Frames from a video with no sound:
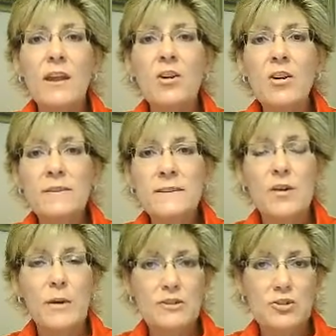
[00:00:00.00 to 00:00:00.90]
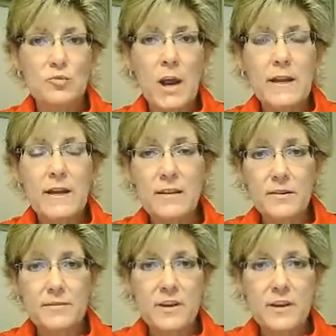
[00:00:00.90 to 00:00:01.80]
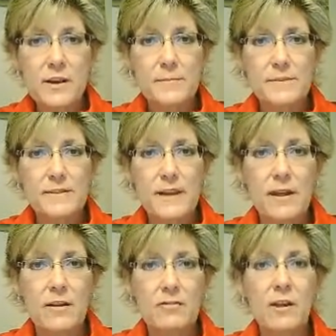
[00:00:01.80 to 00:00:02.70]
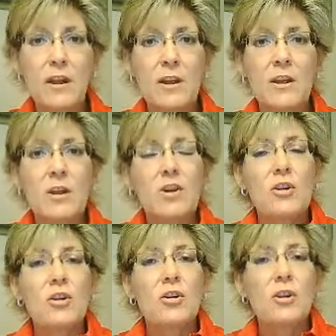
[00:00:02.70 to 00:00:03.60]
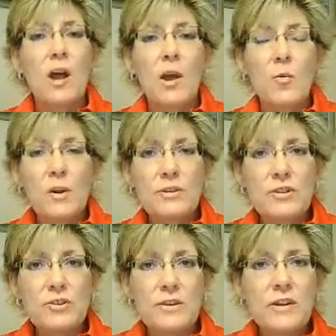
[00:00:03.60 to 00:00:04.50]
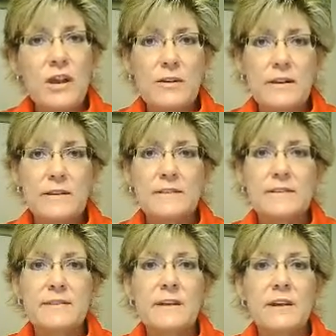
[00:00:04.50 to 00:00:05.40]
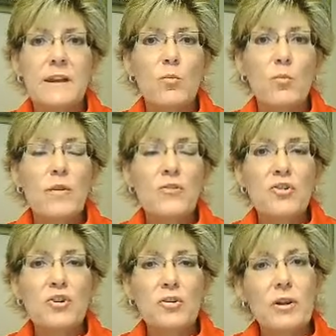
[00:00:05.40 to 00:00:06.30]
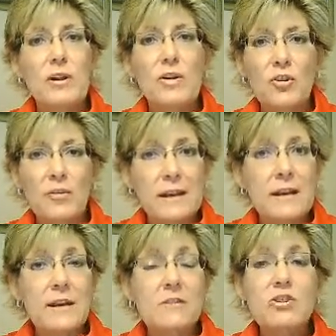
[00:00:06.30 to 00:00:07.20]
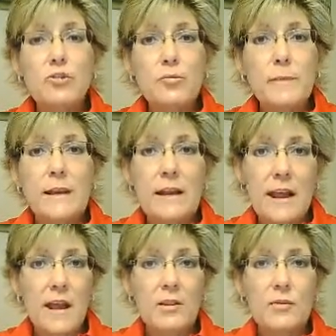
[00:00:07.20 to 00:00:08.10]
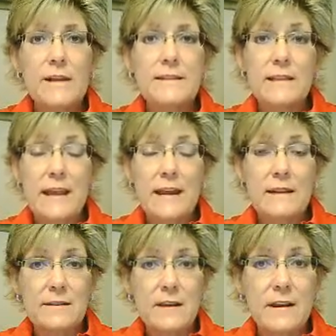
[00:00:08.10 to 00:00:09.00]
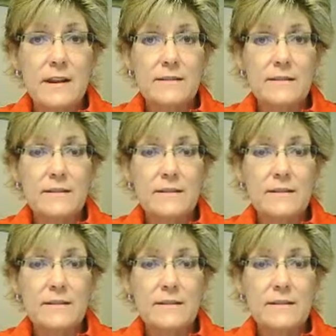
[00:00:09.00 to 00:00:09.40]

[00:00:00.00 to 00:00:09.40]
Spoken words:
And also, as you're writing those times down, I want you to notice whether you're eating too many calories late at night